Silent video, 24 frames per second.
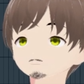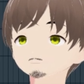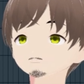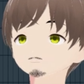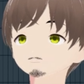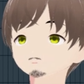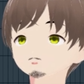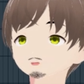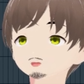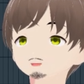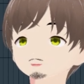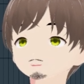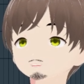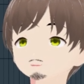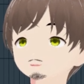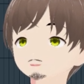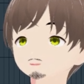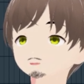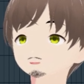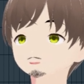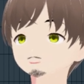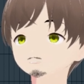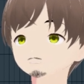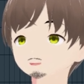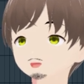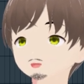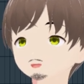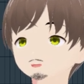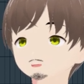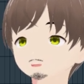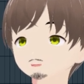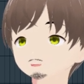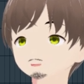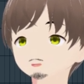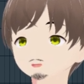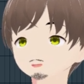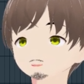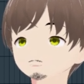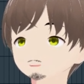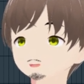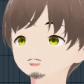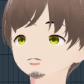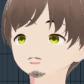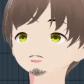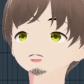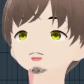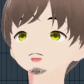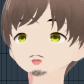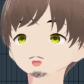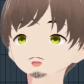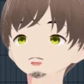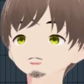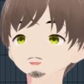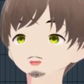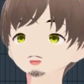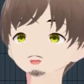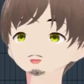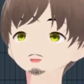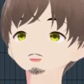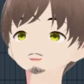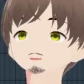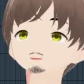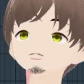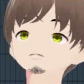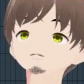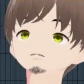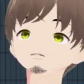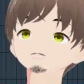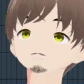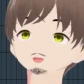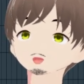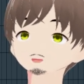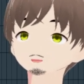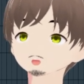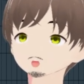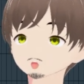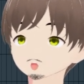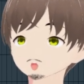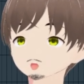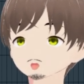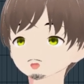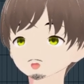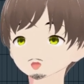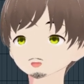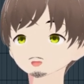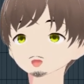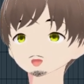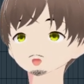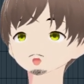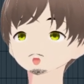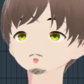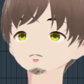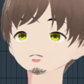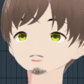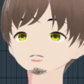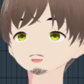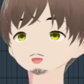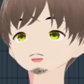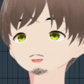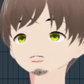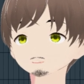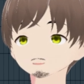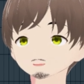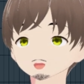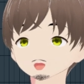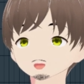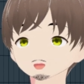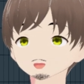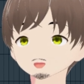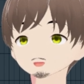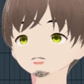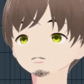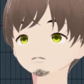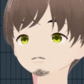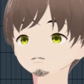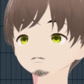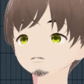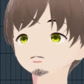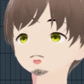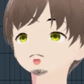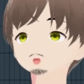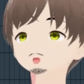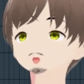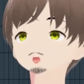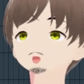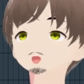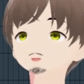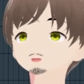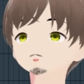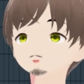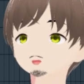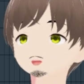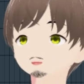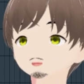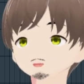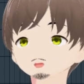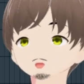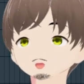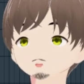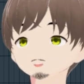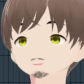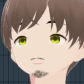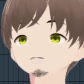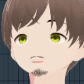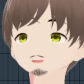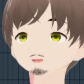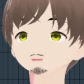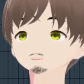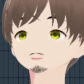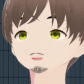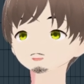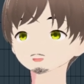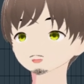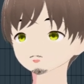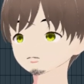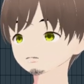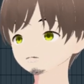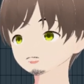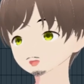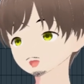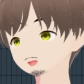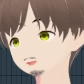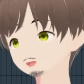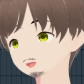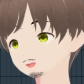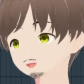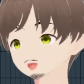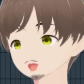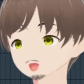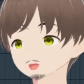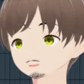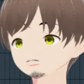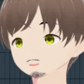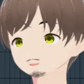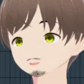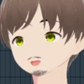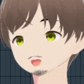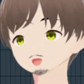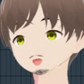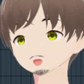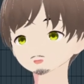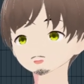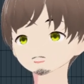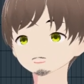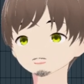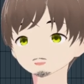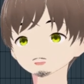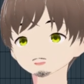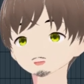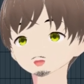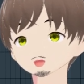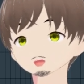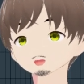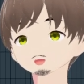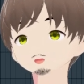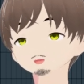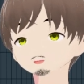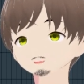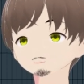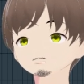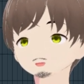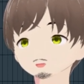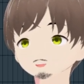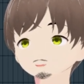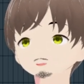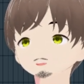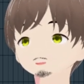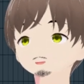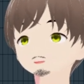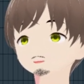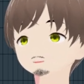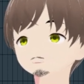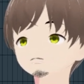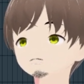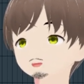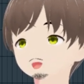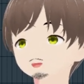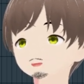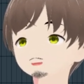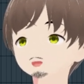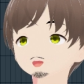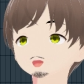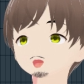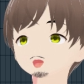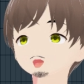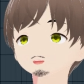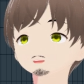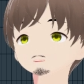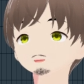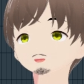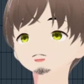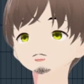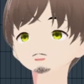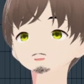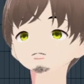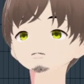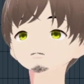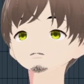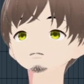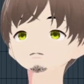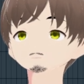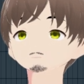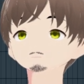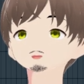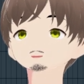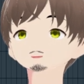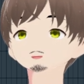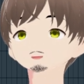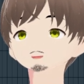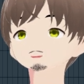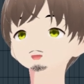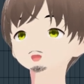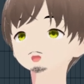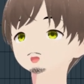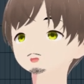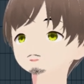We have Fresh Air. This is a free plugin. I know people are like, oh, it's not stock. You can replace this and use Soundgoodizer. I personally like this better than Soundgoodizer, because it's a,